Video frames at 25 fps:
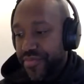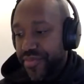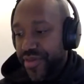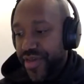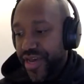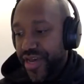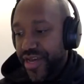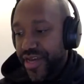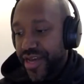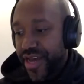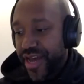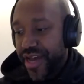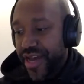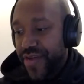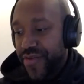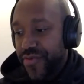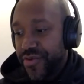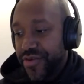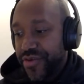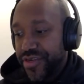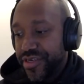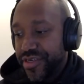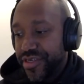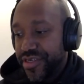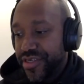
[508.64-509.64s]
I
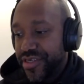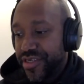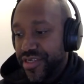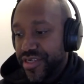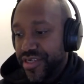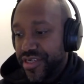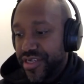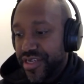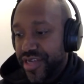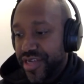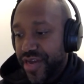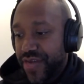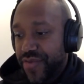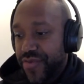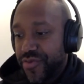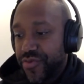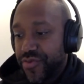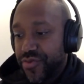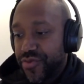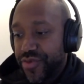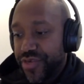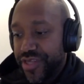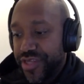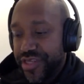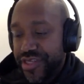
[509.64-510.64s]
would
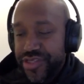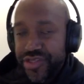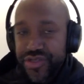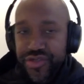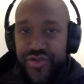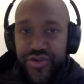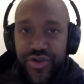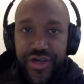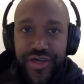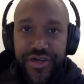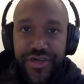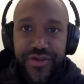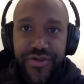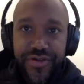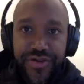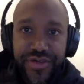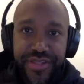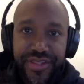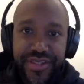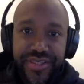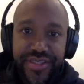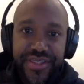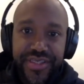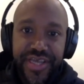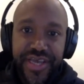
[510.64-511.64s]
really struggle
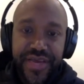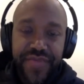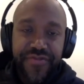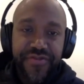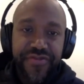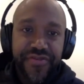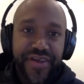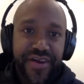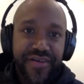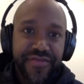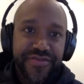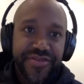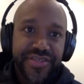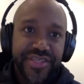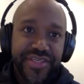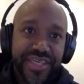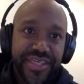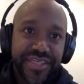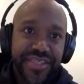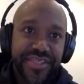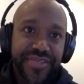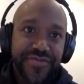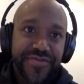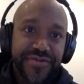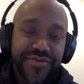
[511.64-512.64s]
in this type of
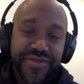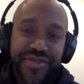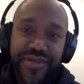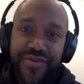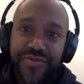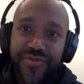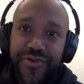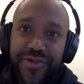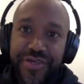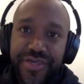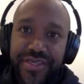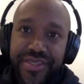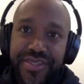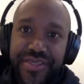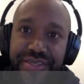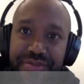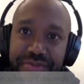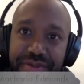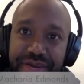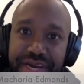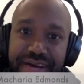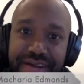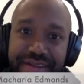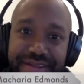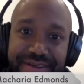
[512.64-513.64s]
conversation with someone
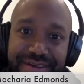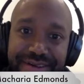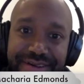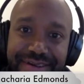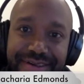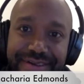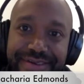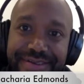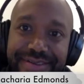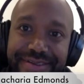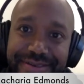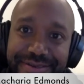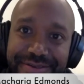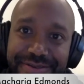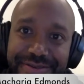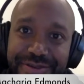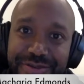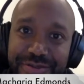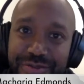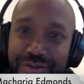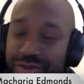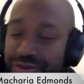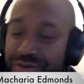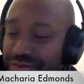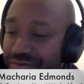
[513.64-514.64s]
about their
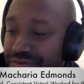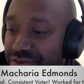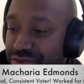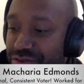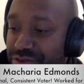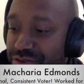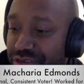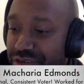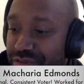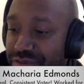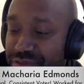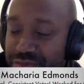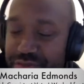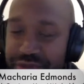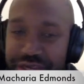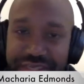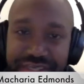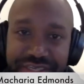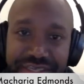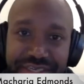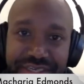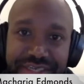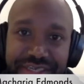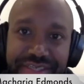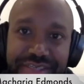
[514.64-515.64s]
support for Trump,
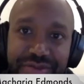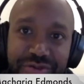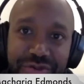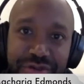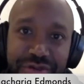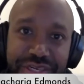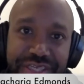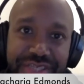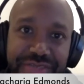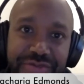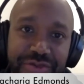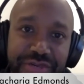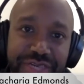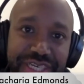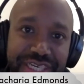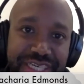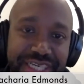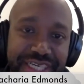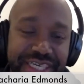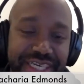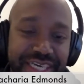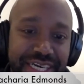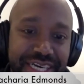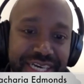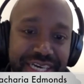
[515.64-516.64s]
especially in 2020.